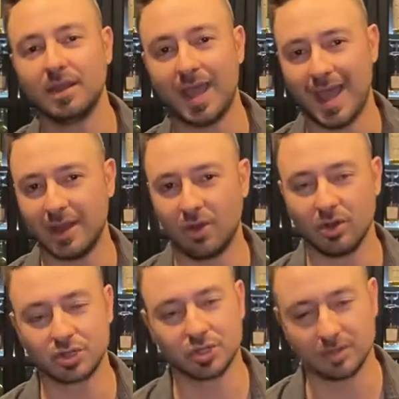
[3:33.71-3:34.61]
at
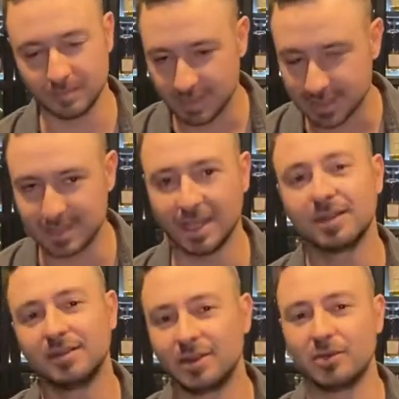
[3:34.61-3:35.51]
auction
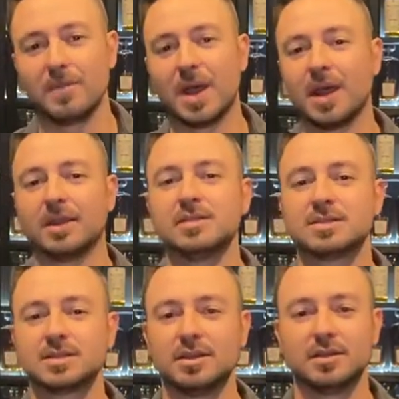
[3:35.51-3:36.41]
secondary
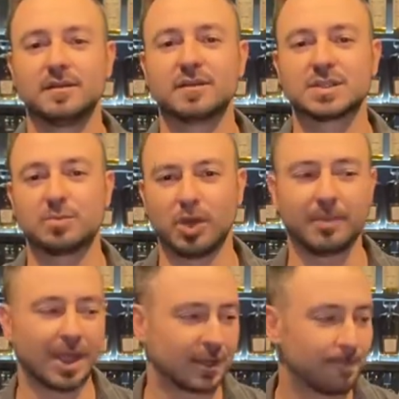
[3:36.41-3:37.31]
markets for
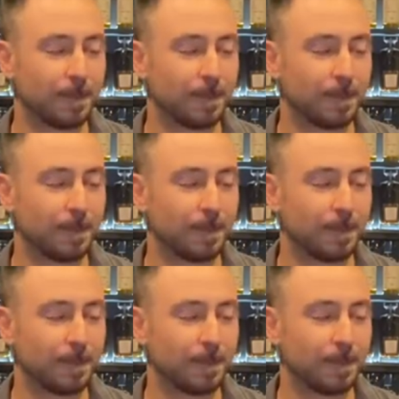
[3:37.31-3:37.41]
Springbank.